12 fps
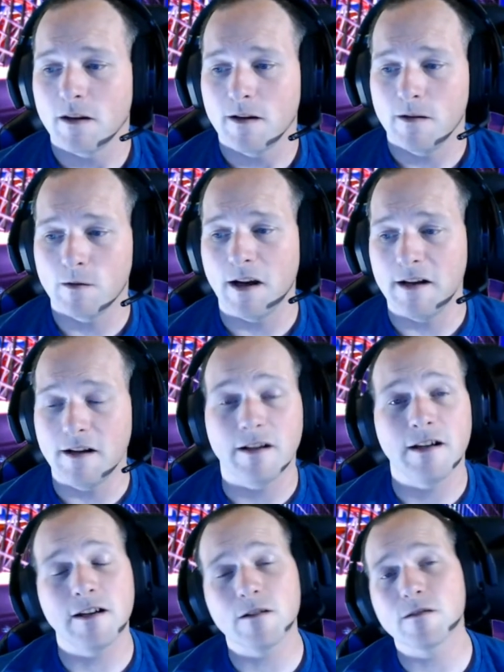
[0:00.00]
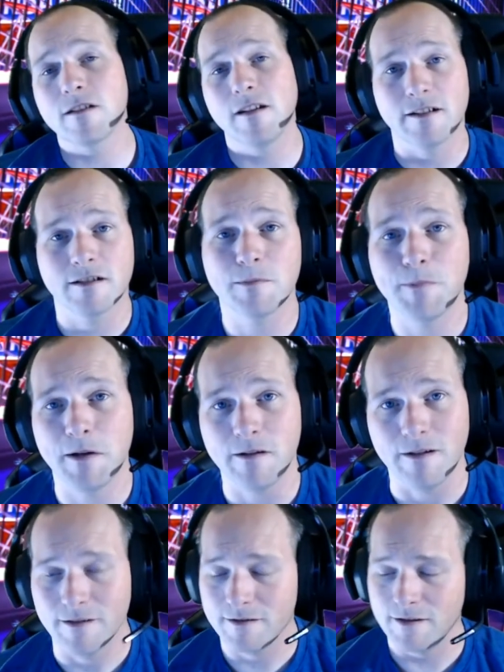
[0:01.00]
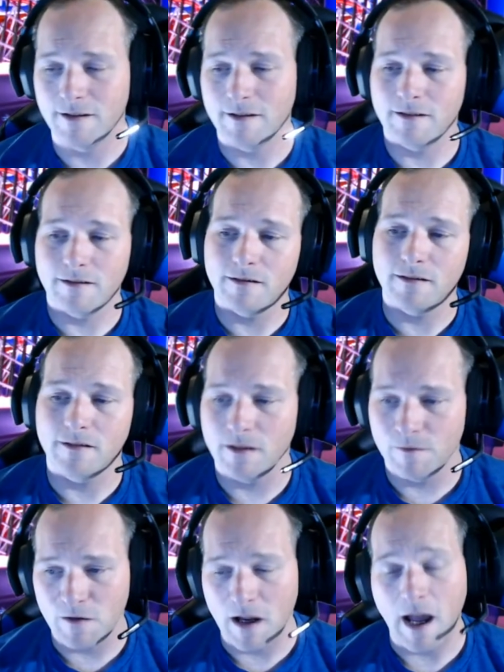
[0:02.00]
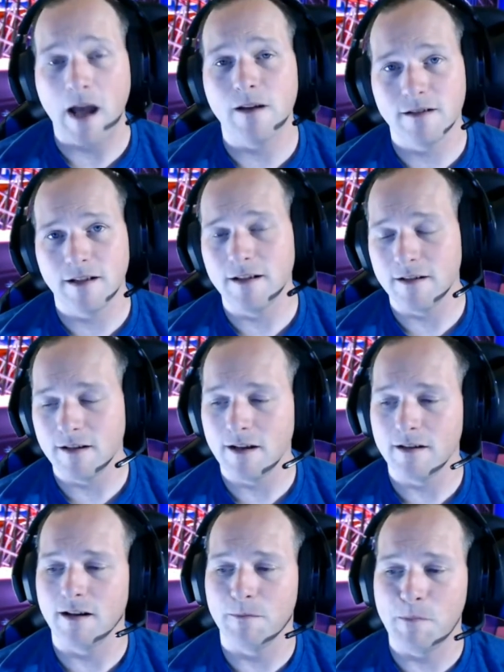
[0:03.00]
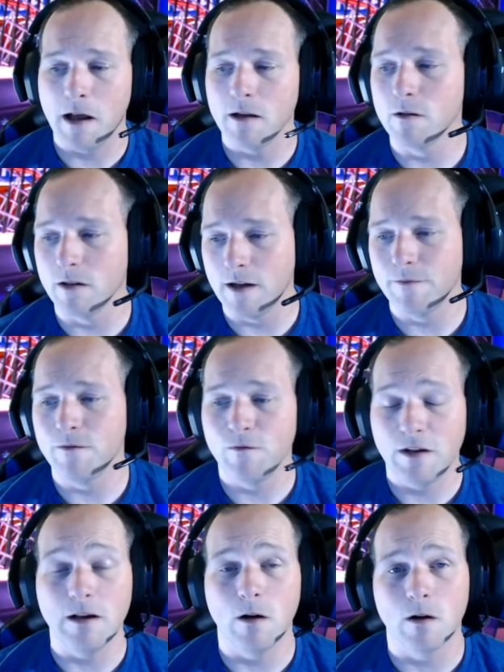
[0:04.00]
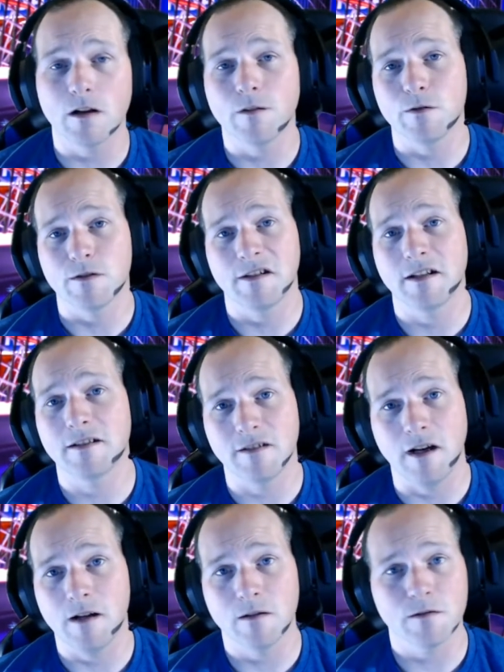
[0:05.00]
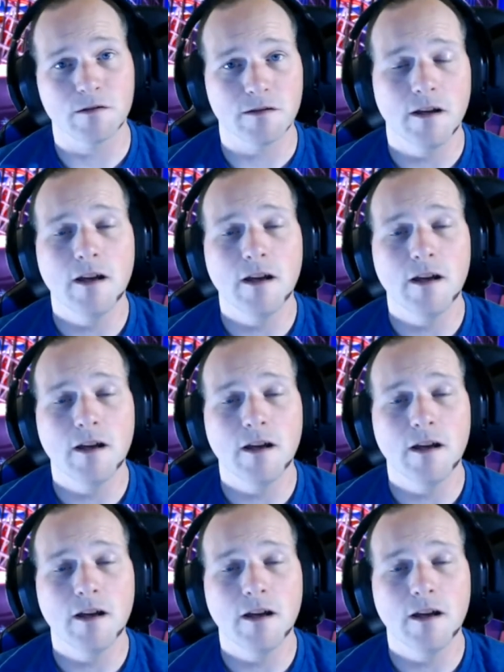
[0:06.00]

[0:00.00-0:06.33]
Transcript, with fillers: Okay, now here's an experience that if you hadn't did it yet, Apollo 11 VR for six dollars.